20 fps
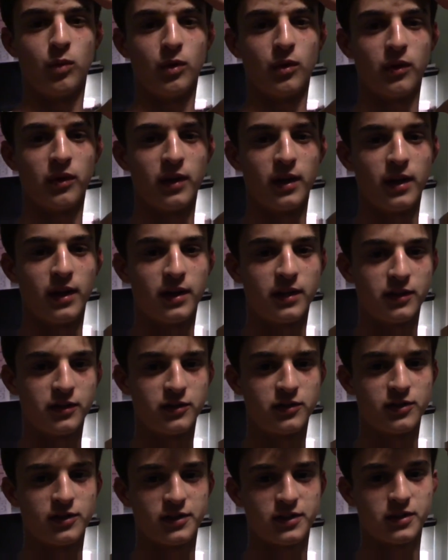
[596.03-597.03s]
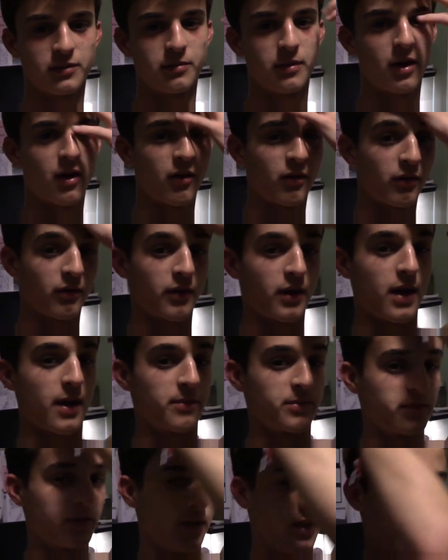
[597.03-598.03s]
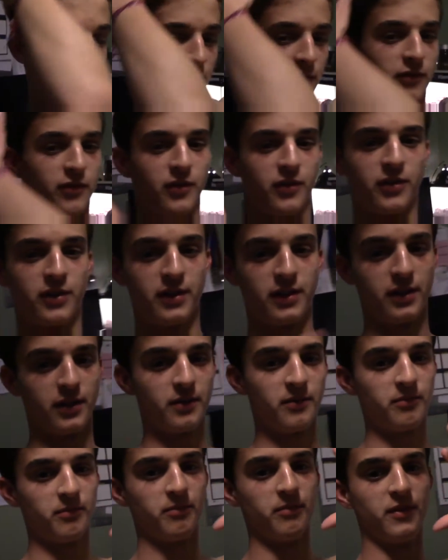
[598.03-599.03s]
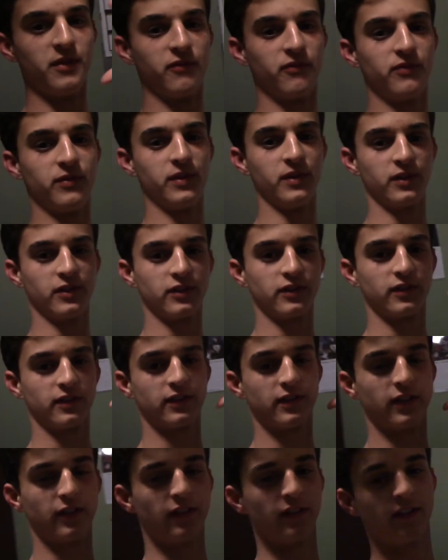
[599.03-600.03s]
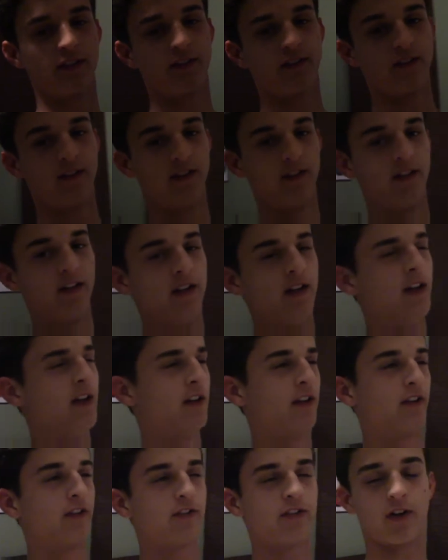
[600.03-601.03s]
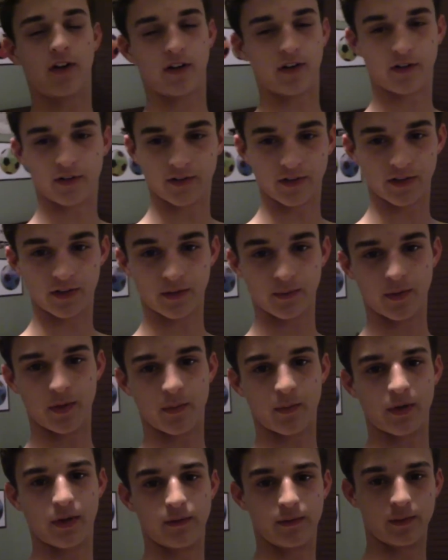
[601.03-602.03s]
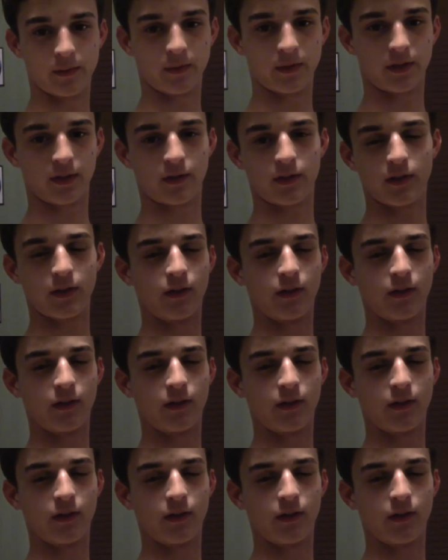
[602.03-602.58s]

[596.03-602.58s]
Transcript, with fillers: Well, that just about wraps it up for the Memphis, Tennessee soccer tournament, whatever you want to call